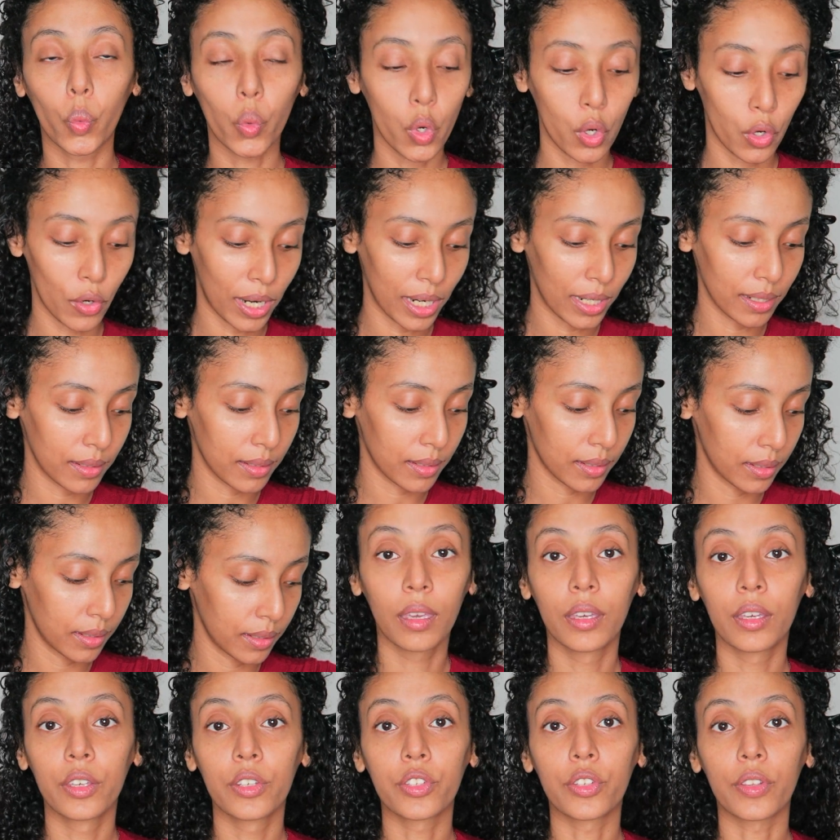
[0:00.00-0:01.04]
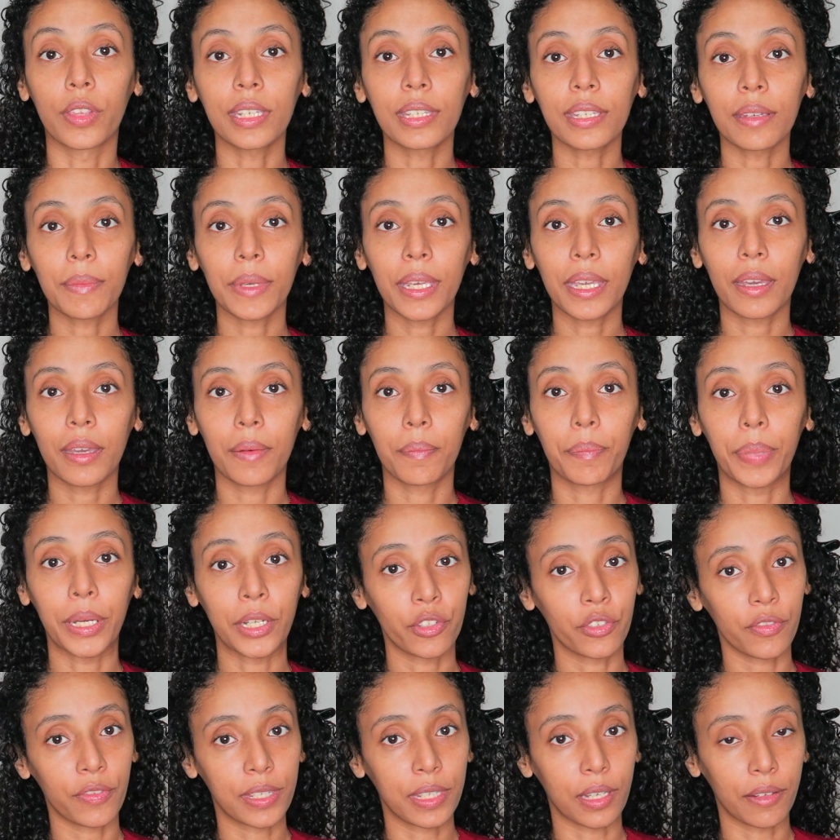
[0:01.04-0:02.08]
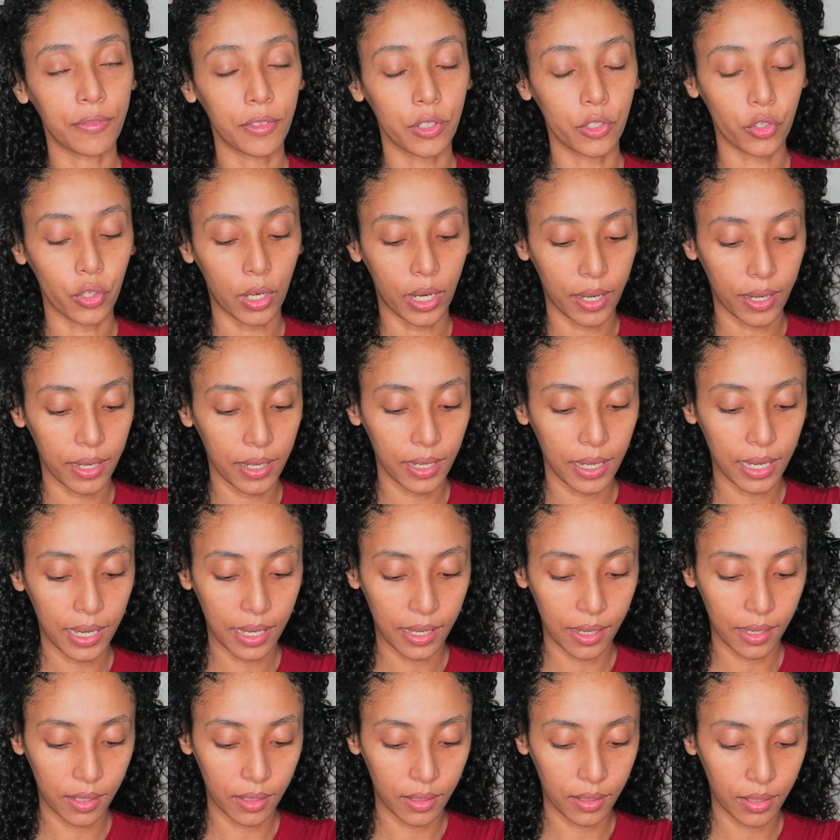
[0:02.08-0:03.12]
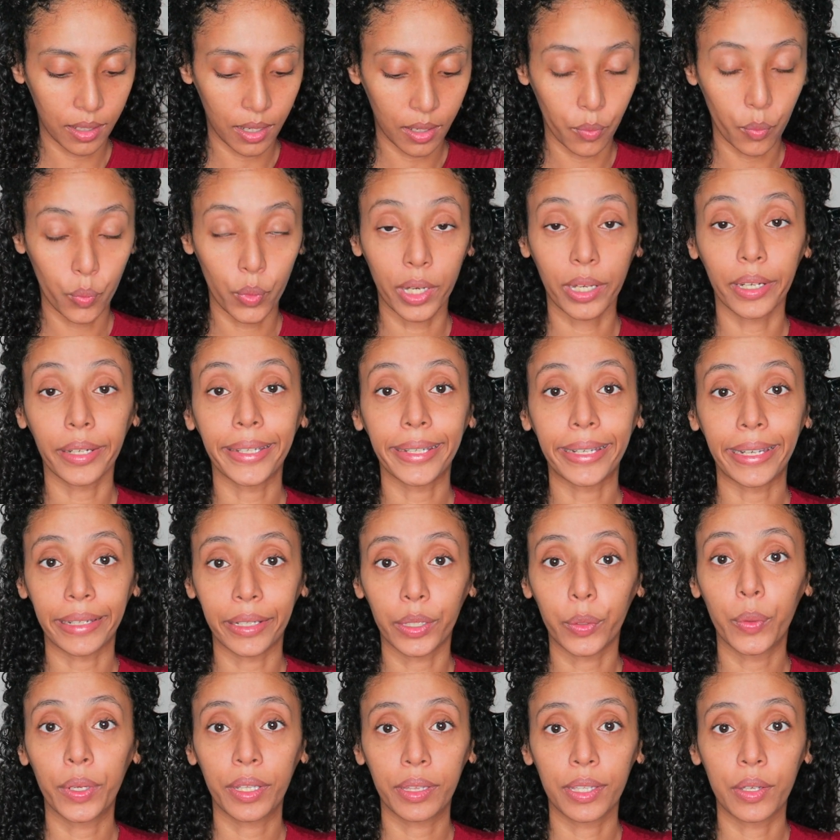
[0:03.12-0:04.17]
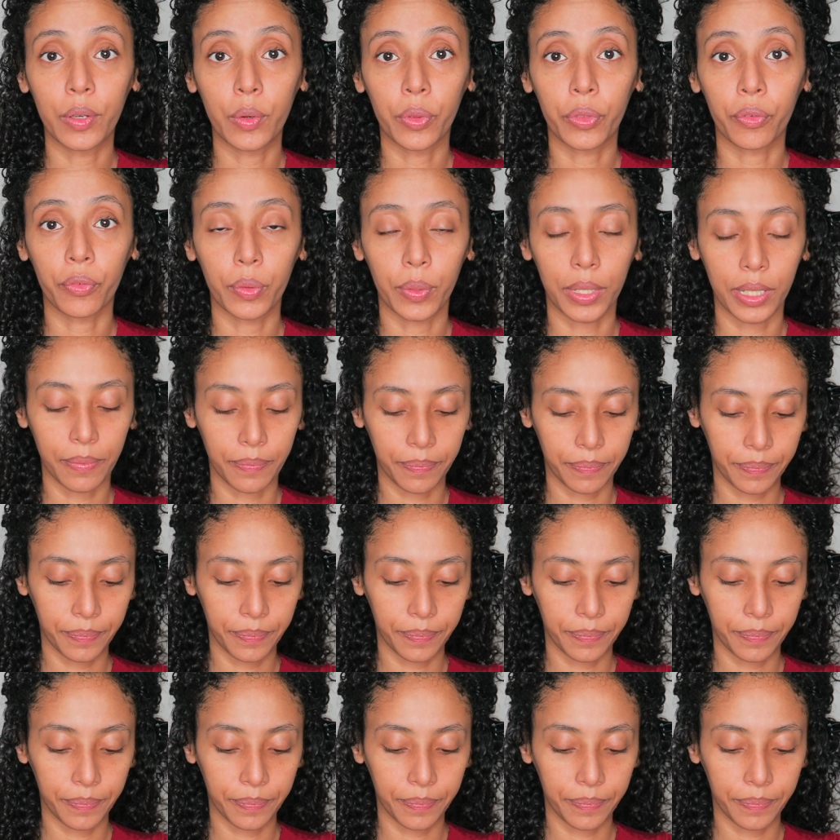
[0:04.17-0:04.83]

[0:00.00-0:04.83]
Alright, so they sent me a bunch of stuff to try and we're gonna quickly go through it.